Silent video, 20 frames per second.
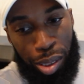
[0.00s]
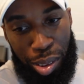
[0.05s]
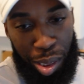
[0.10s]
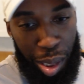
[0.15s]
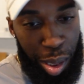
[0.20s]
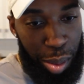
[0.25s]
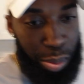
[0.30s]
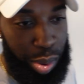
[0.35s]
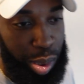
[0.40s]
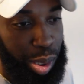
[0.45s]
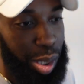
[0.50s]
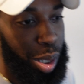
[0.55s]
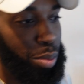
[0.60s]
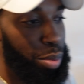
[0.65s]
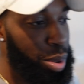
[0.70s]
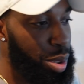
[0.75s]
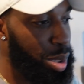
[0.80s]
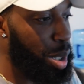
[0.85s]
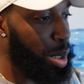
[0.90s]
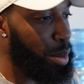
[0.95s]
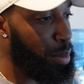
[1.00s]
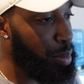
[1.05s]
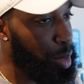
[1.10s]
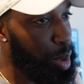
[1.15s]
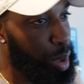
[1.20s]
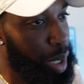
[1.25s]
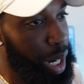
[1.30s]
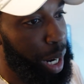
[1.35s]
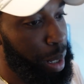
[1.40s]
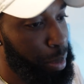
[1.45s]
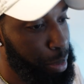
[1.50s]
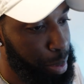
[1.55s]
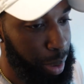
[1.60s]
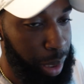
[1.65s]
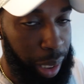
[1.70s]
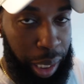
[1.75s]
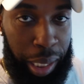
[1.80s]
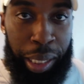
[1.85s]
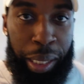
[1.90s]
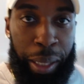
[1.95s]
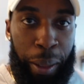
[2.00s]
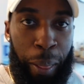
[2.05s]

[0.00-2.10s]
Something. You know what I'm saying?